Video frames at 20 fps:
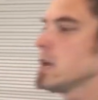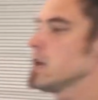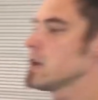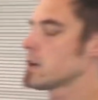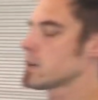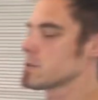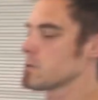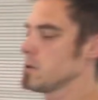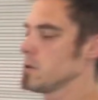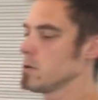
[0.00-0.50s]

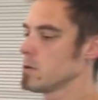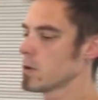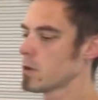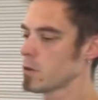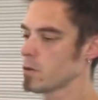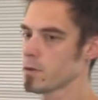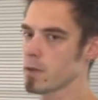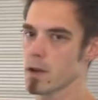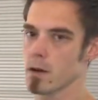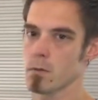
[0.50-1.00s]
because we do
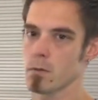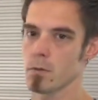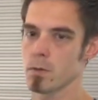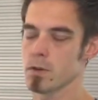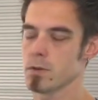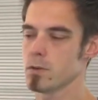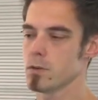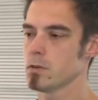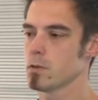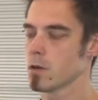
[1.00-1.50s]
include that when we
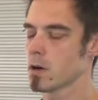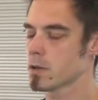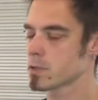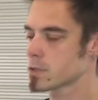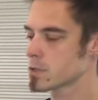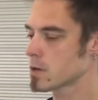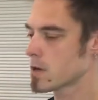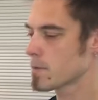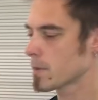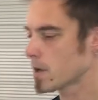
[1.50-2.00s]
do
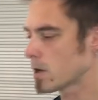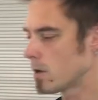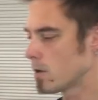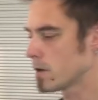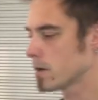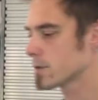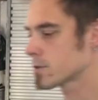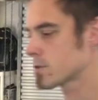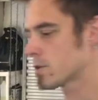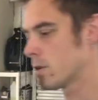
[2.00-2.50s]
ceramic
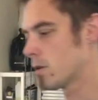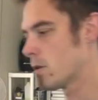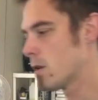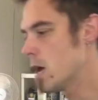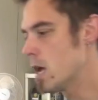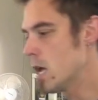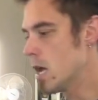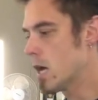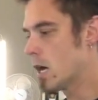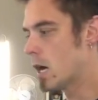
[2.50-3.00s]
coating. So
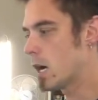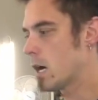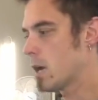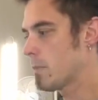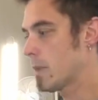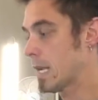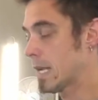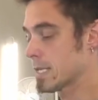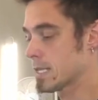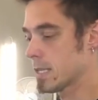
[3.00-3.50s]

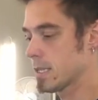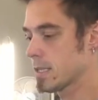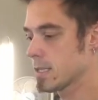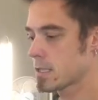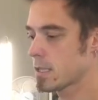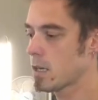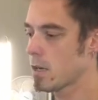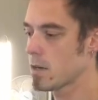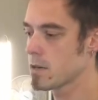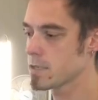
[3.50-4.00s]
like I said, this
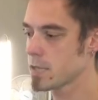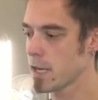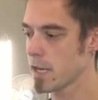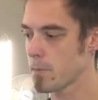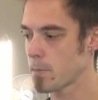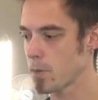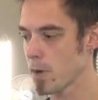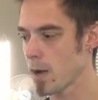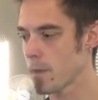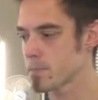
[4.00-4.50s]
car is
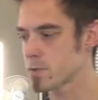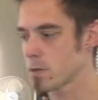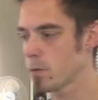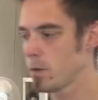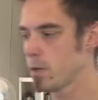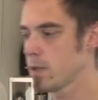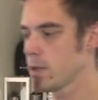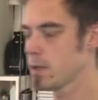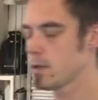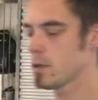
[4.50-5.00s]
getting prepped, so we
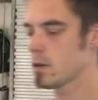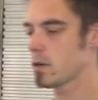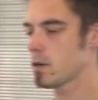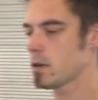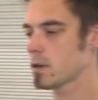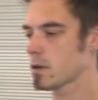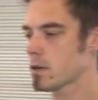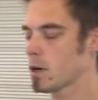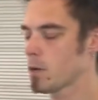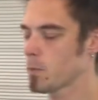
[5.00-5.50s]
did
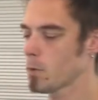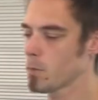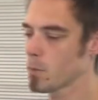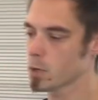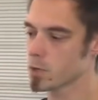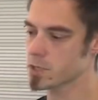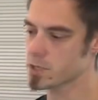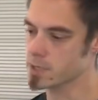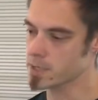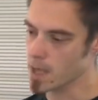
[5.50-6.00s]
a couple
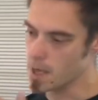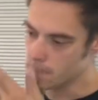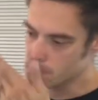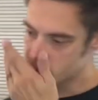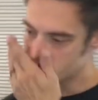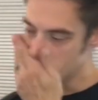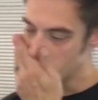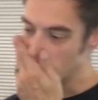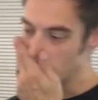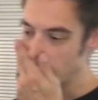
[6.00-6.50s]
more
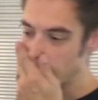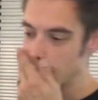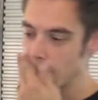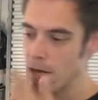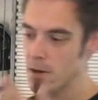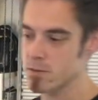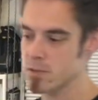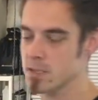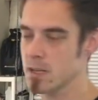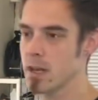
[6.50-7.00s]
steps
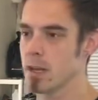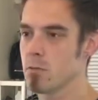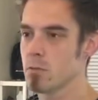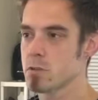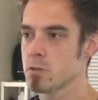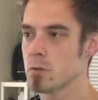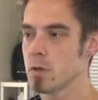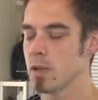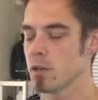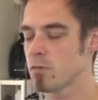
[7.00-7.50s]
outside,
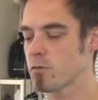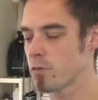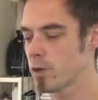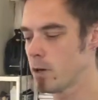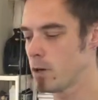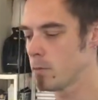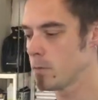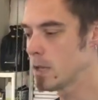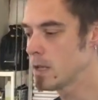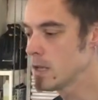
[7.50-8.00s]
which we didn't
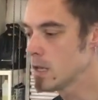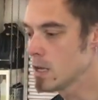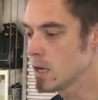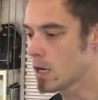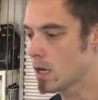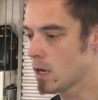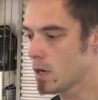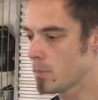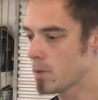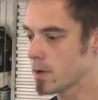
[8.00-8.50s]
film,
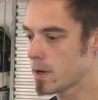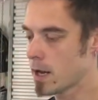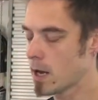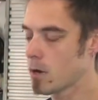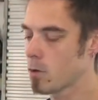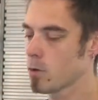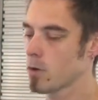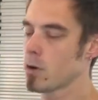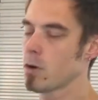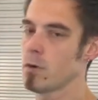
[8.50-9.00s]
but
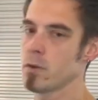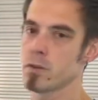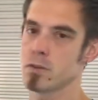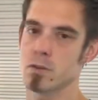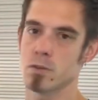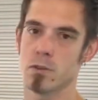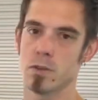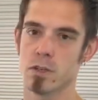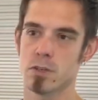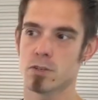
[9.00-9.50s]
now we're going
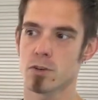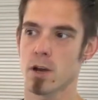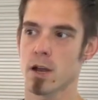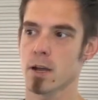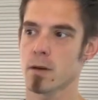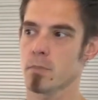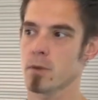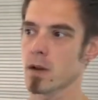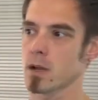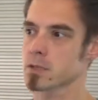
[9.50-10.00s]
to the
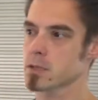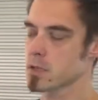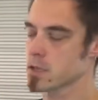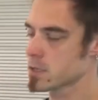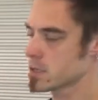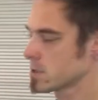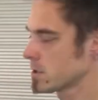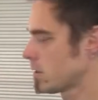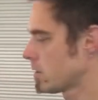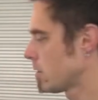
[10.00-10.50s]
drying process.
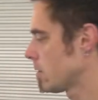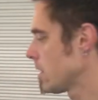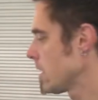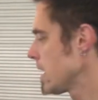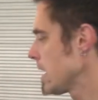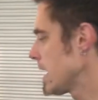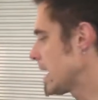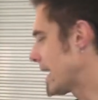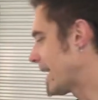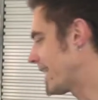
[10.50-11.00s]
So
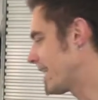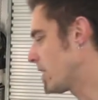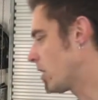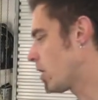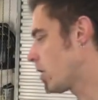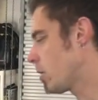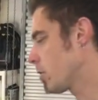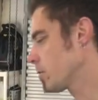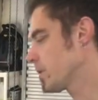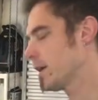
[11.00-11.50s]
in
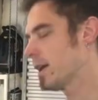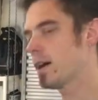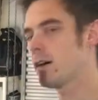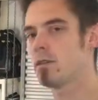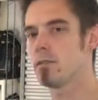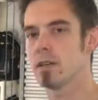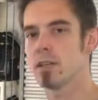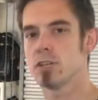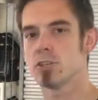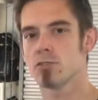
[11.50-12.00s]
all
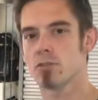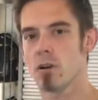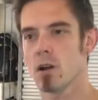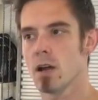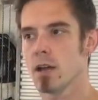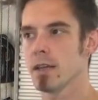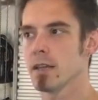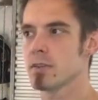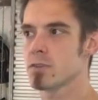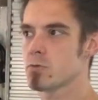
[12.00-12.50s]
reality,
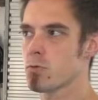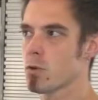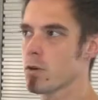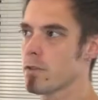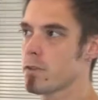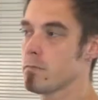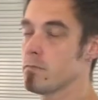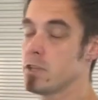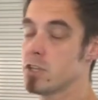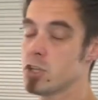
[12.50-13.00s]
drying is where
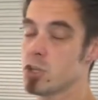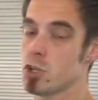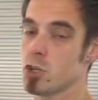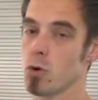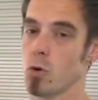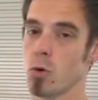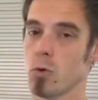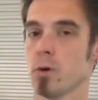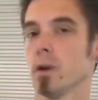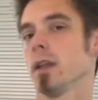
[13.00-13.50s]
the
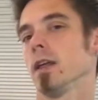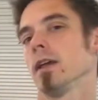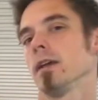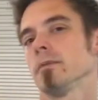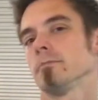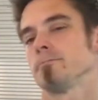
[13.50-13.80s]
majority